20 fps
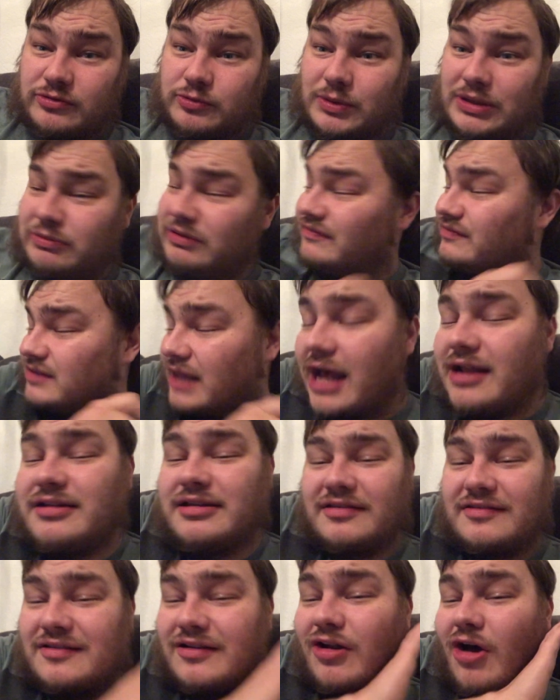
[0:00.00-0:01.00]
we? We've done
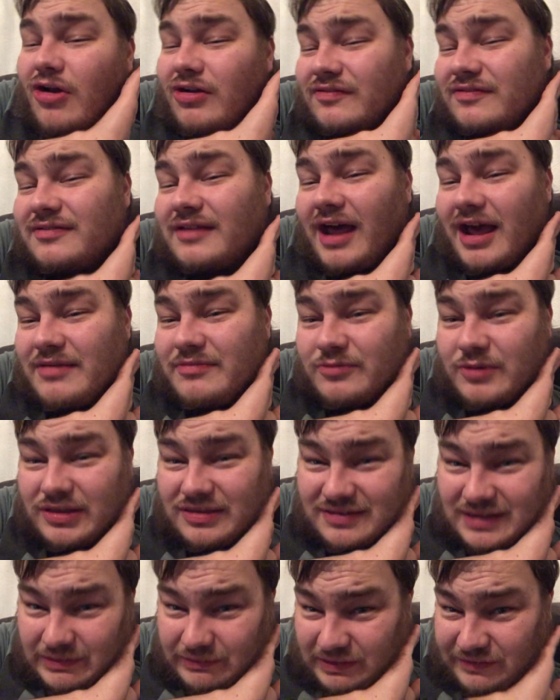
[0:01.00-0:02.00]
this a lot of time with
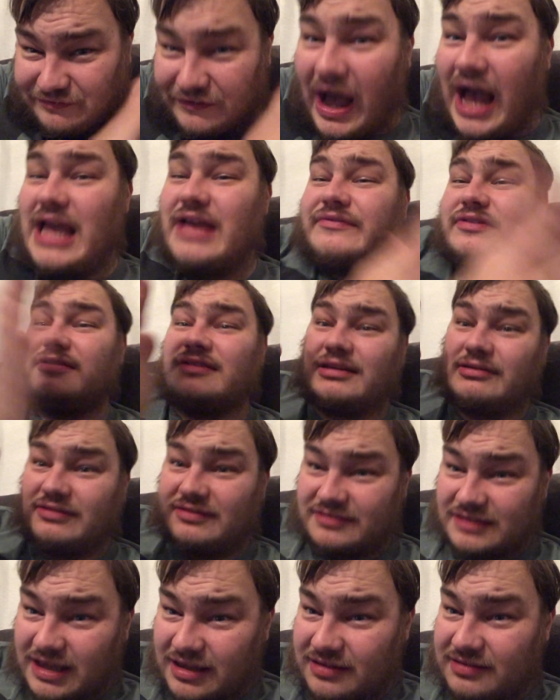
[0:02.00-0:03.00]
Series 5 and Series
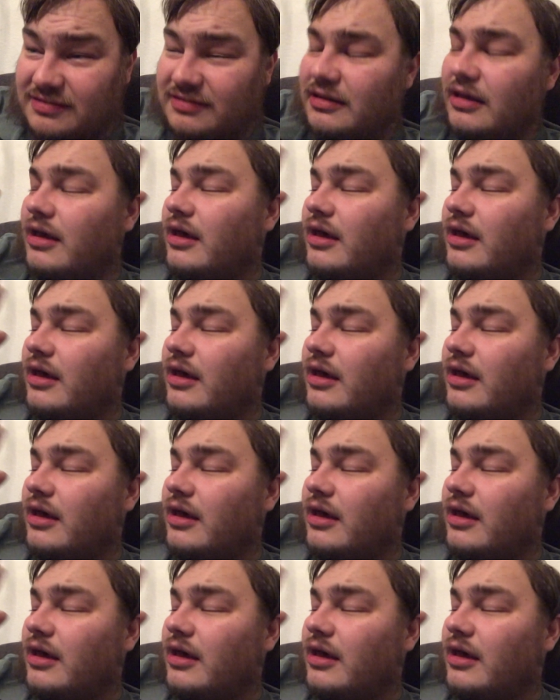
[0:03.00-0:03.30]
6